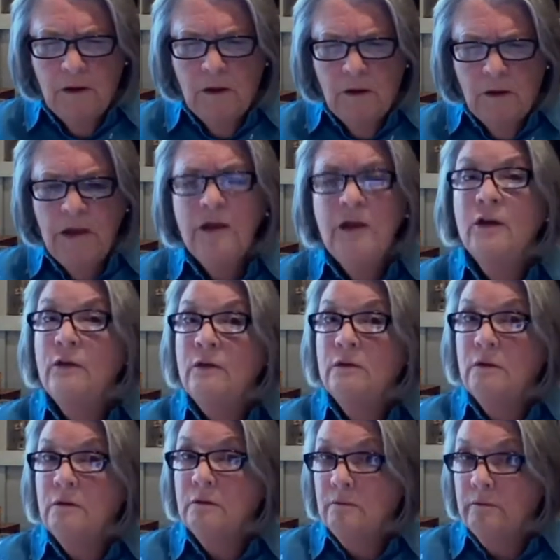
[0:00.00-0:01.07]
Amelia
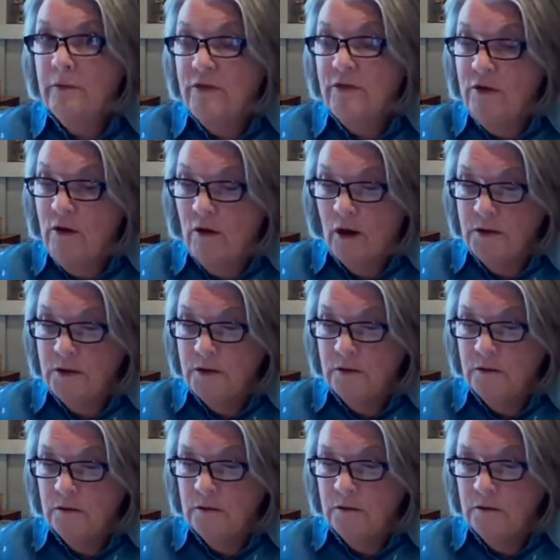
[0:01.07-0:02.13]
thought
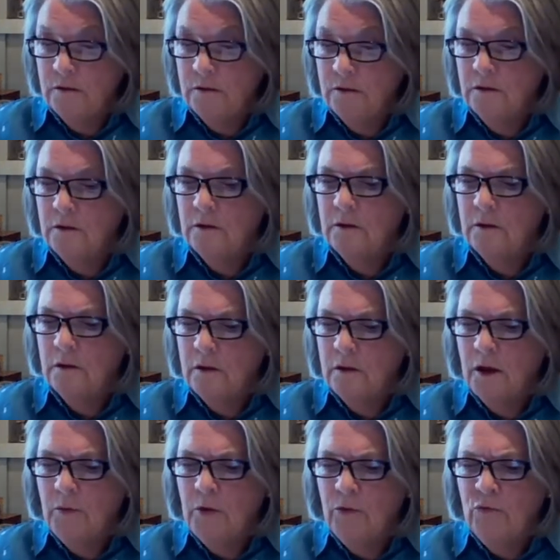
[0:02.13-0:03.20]

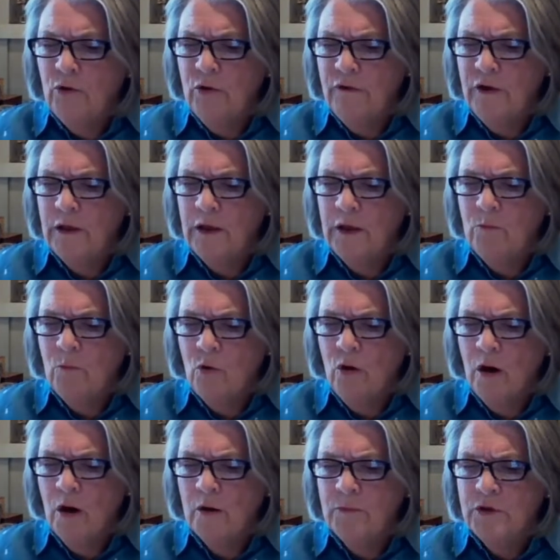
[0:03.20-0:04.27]
about revealing
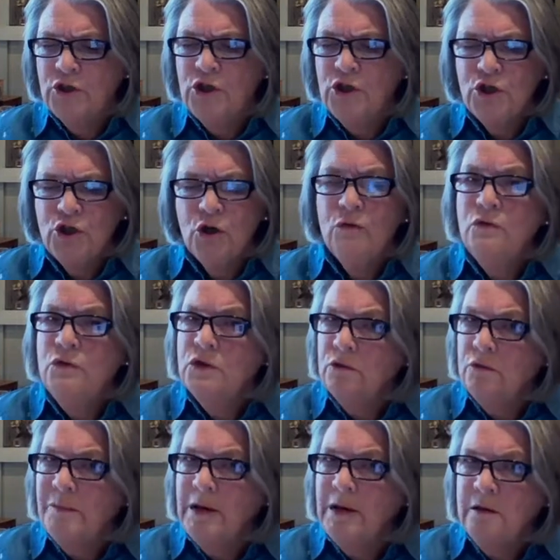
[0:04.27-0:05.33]
more, but she chose
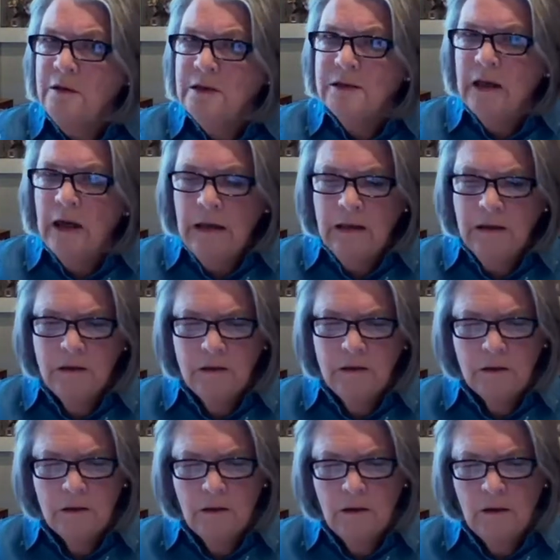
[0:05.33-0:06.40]
to remain
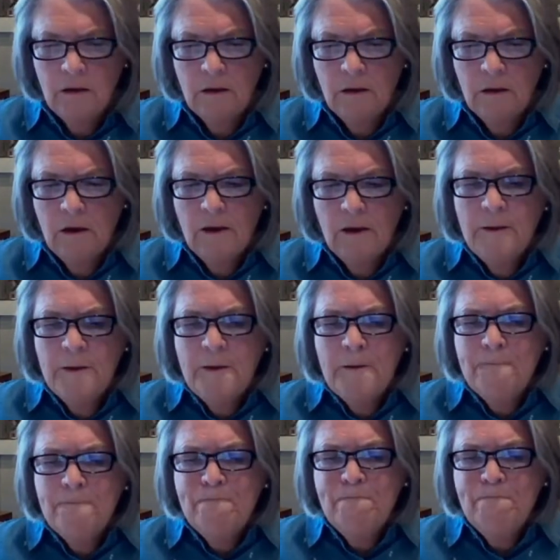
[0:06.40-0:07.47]
silent.
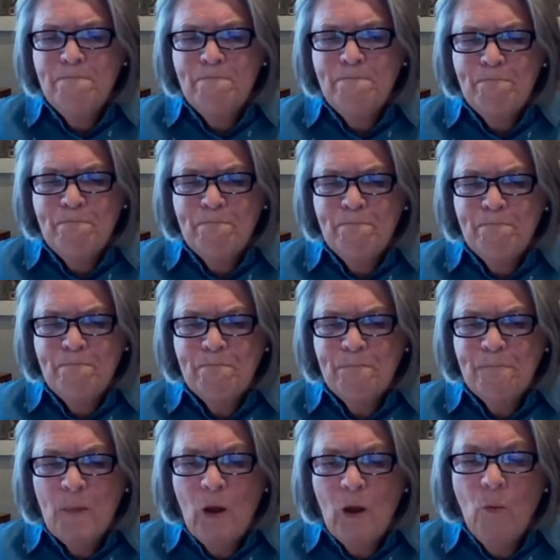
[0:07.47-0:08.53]
Hmm.
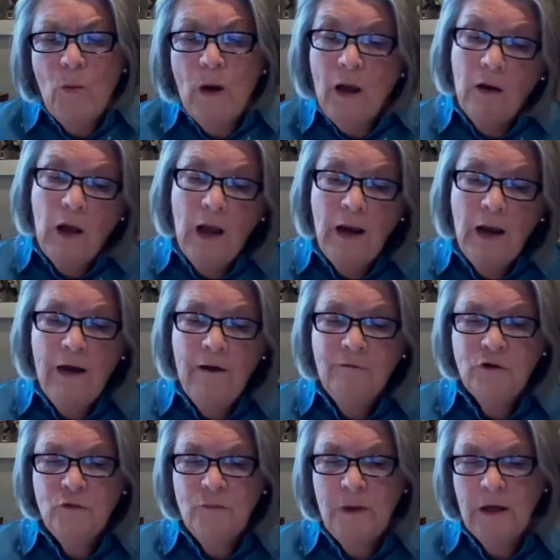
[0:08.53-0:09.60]
Well, I'll
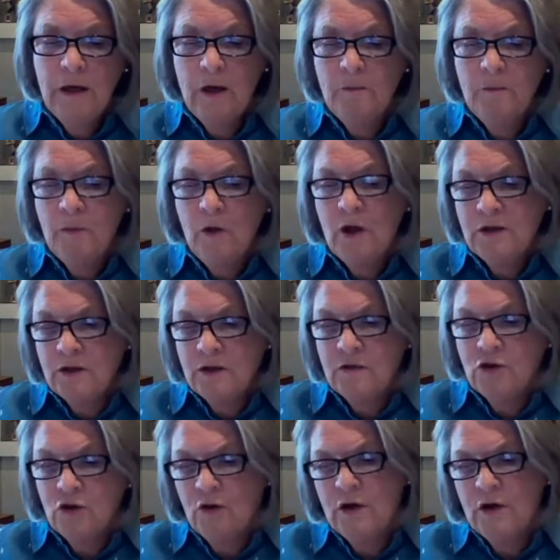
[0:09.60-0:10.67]
have to make up lots of
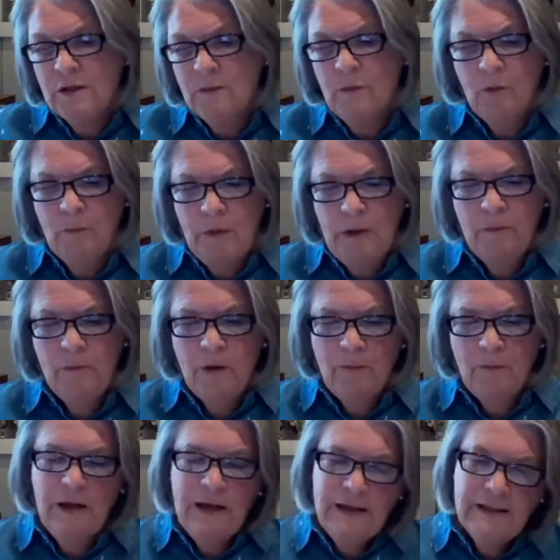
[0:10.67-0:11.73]
stories about people
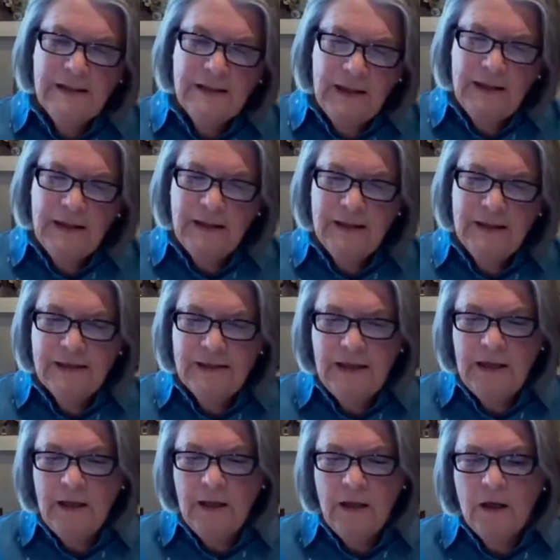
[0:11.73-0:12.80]
and places I didn't
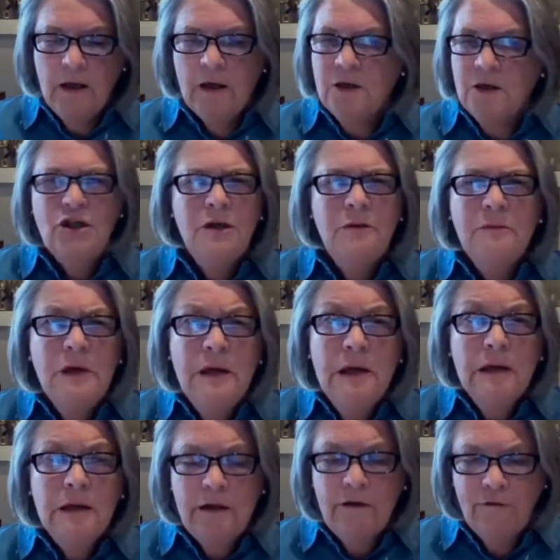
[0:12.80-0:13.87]
see. She
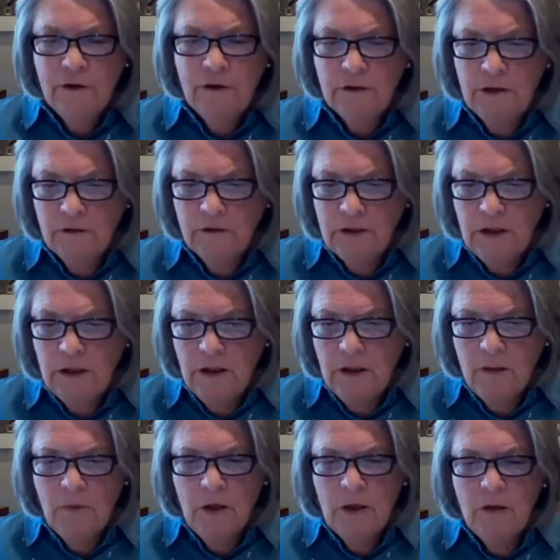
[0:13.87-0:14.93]
immediately felt guilty,
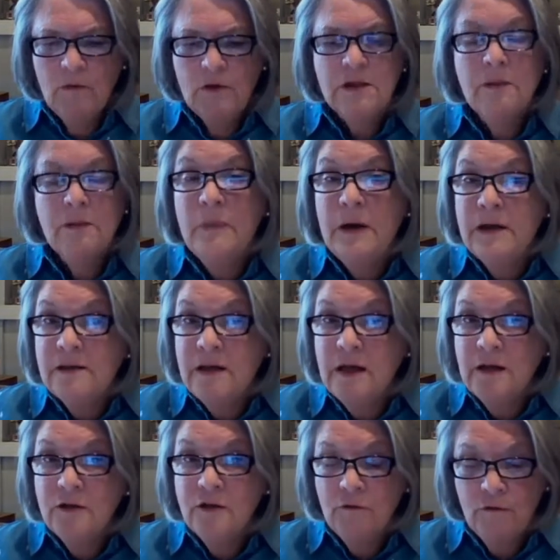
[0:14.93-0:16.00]
but it was the best
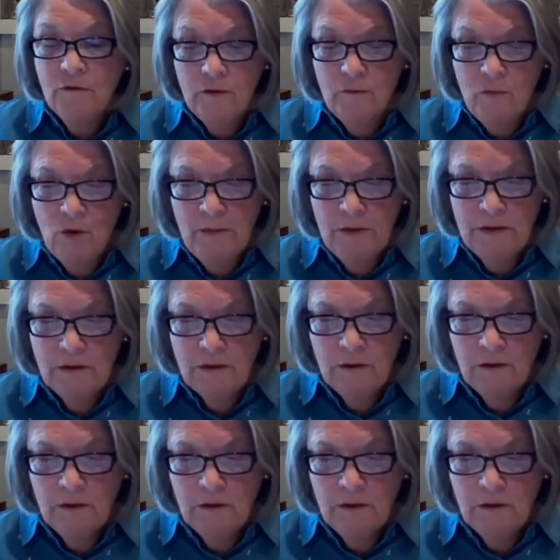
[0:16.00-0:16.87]
answer for the moment.